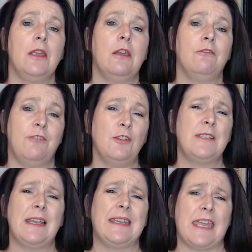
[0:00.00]

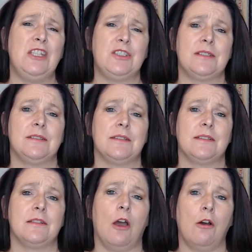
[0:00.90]
False
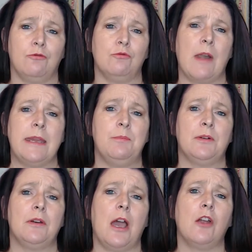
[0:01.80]
allegations of rape
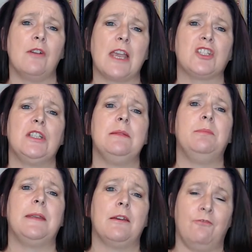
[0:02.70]
are actually
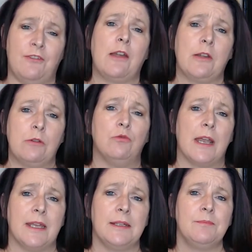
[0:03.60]
very
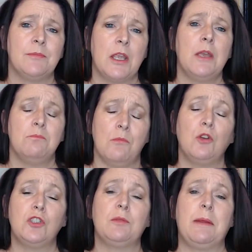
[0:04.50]
rare.
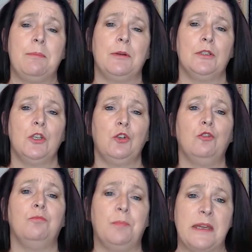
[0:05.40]
Most people
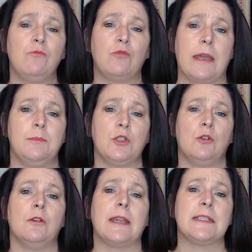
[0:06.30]
who've been raped
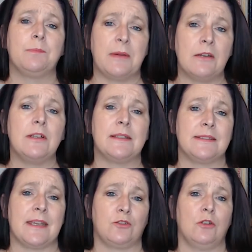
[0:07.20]
or
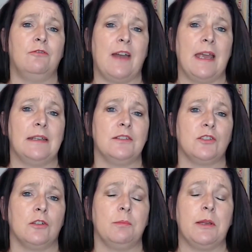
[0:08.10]
experienced sexual
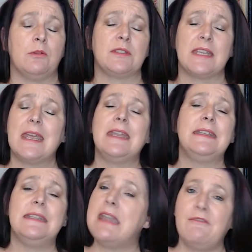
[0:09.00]
violence or abuse
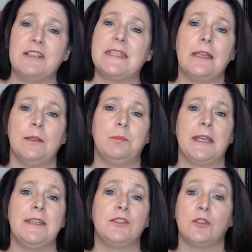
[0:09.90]
never tell the
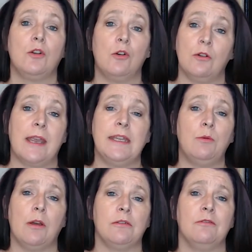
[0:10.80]
police or
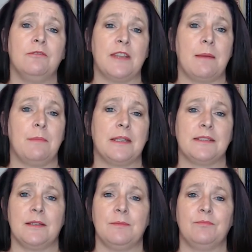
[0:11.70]
anyone for that matter.